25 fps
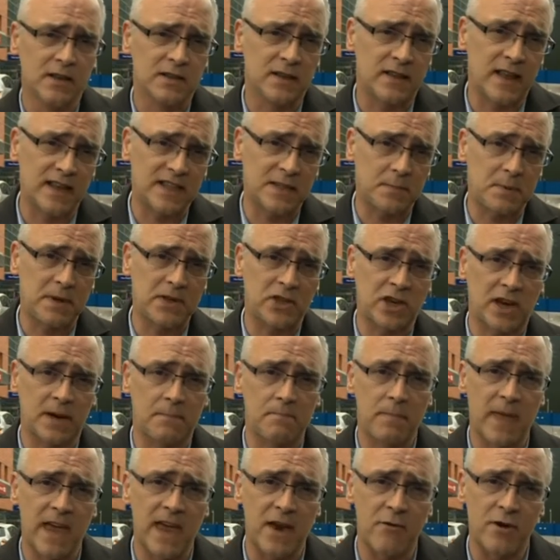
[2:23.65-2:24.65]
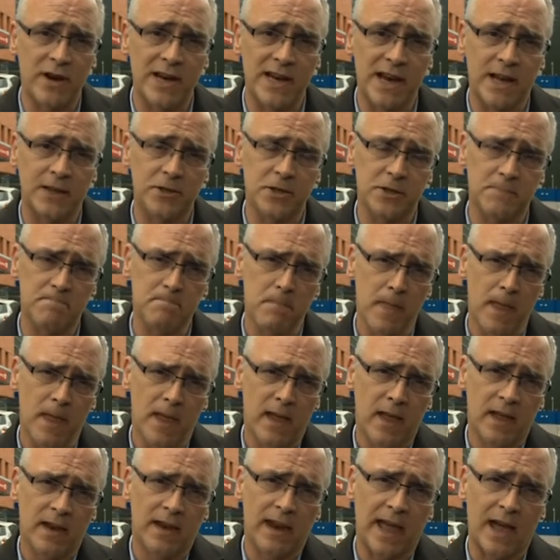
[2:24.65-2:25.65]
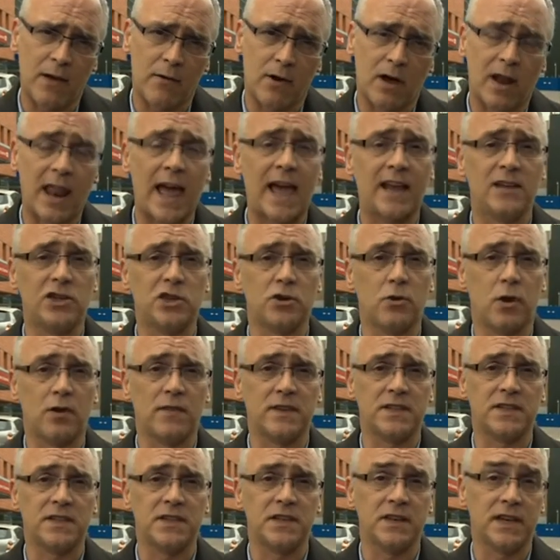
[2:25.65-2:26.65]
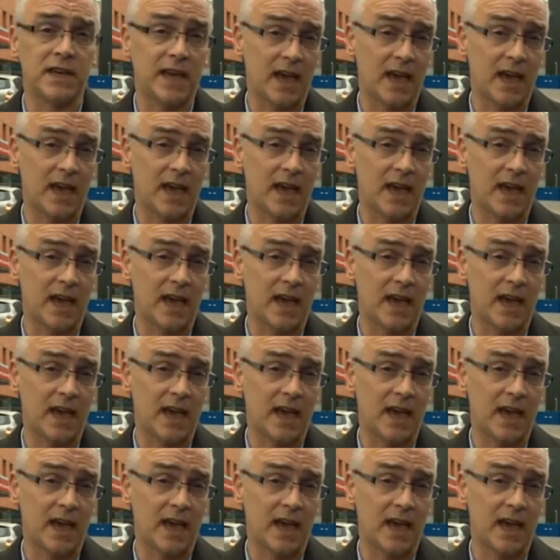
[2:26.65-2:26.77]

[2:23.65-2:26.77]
So that's the picture here in London. Now I'll hand you over to